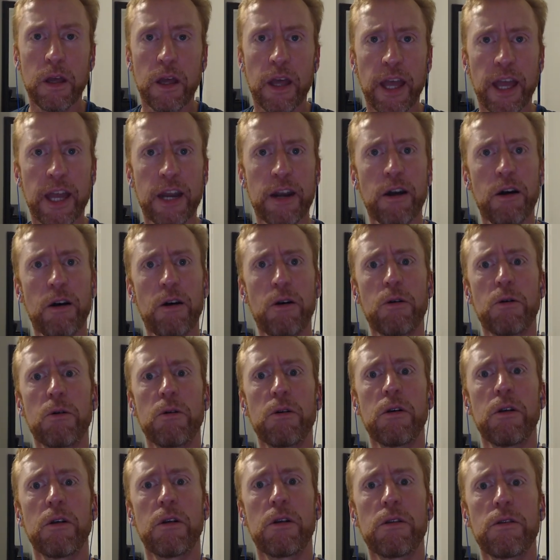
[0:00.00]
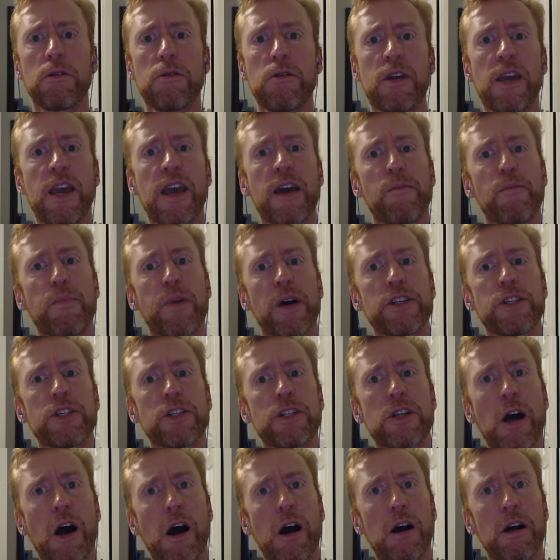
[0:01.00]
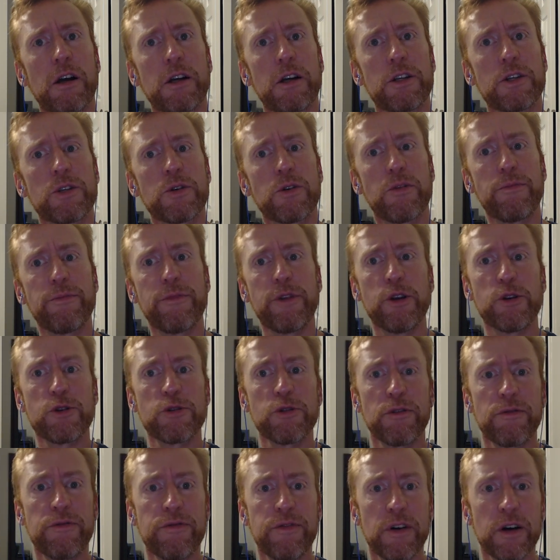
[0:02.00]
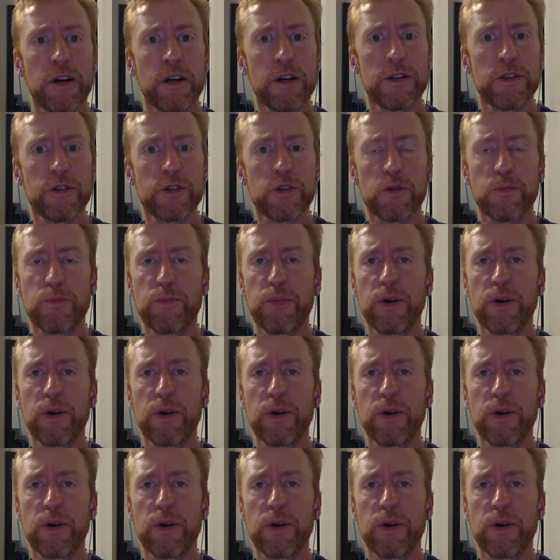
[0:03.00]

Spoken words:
And oh, you can't buy stocks or mutual funds or